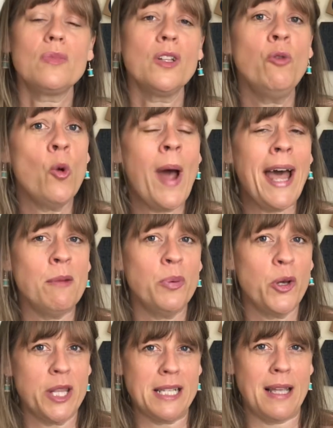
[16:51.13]
Ruan
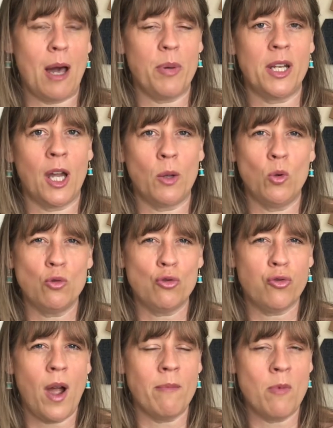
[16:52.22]
put this up, and I will
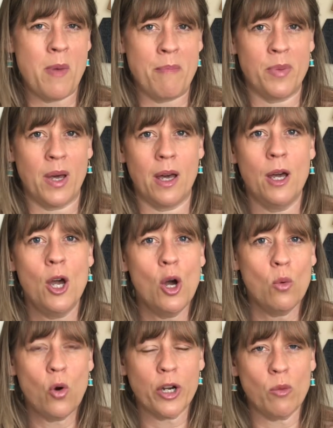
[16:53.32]
try and remember
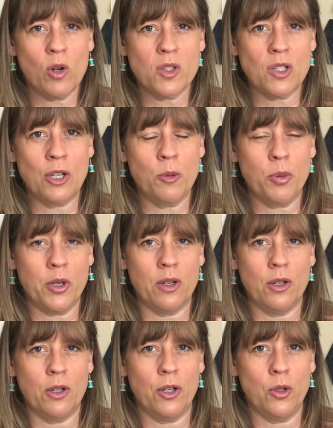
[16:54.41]
what it was and who put
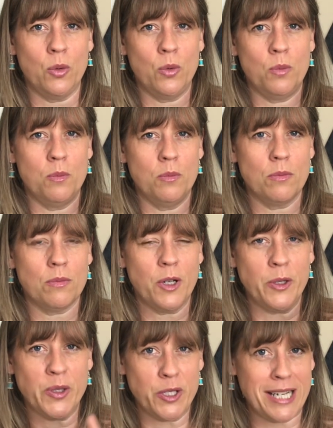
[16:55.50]
who
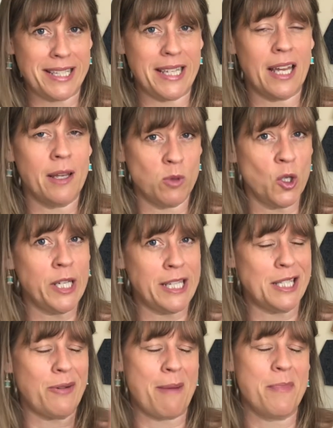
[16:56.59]
who suggested it. It was on
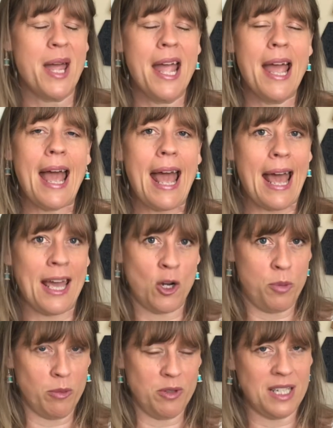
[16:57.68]
Instagram, and I'll
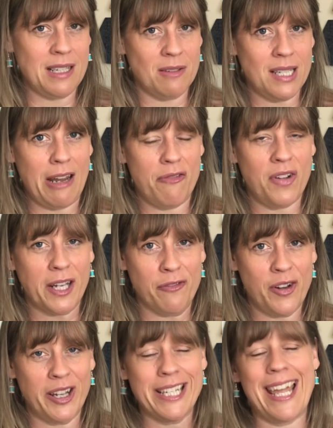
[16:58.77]
pop the details here if I can
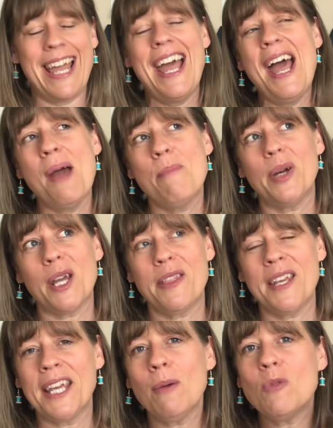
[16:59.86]
find it. But I
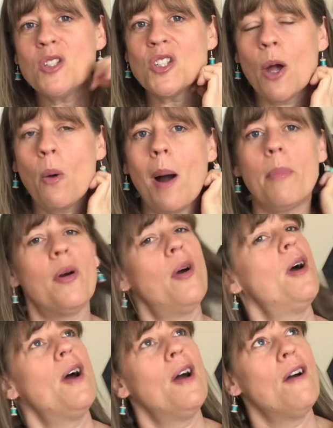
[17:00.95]
think it was sew up
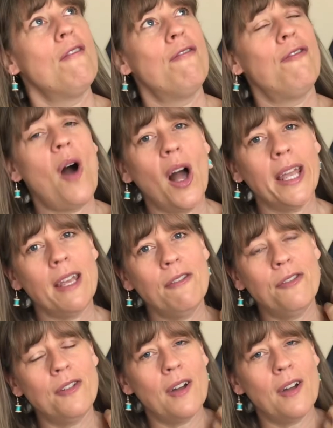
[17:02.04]
five